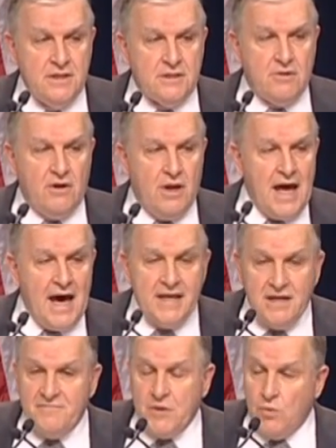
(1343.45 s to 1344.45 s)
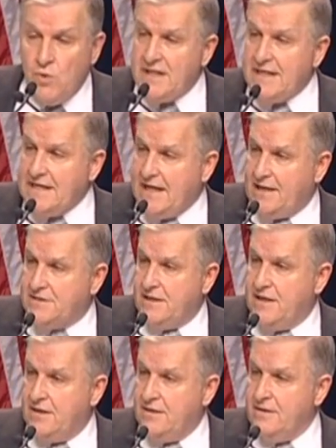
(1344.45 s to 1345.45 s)
There are a lot of the willing out
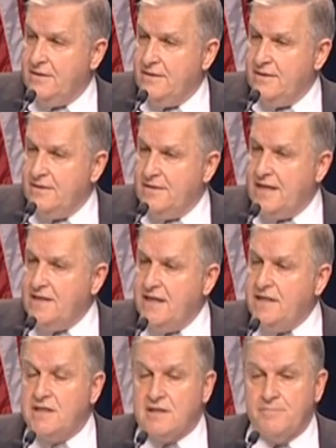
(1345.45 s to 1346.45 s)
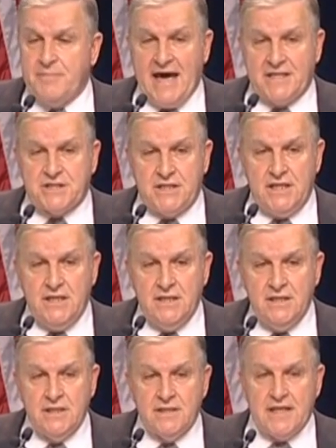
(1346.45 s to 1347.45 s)
there. They need the capacity.
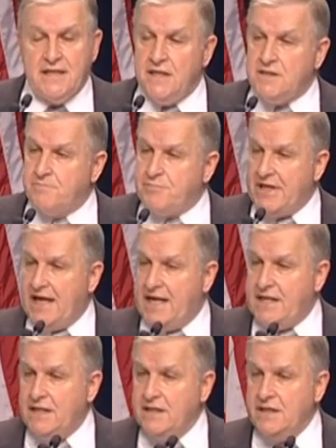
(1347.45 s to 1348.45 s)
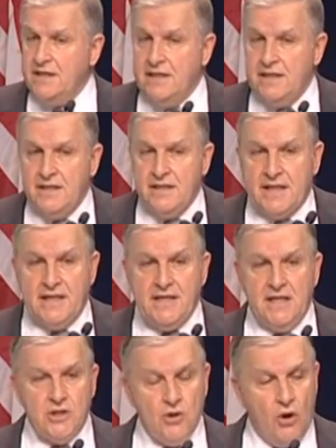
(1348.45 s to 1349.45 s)
They need the planning. They
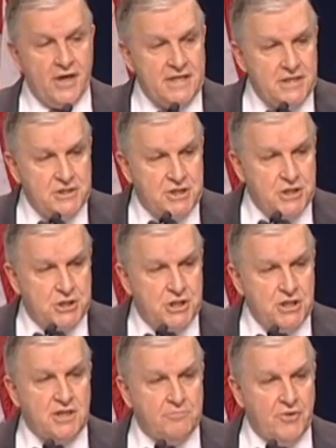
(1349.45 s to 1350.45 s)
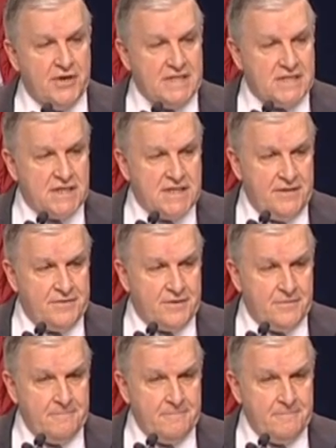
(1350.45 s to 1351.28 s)
need the organization to bring it together.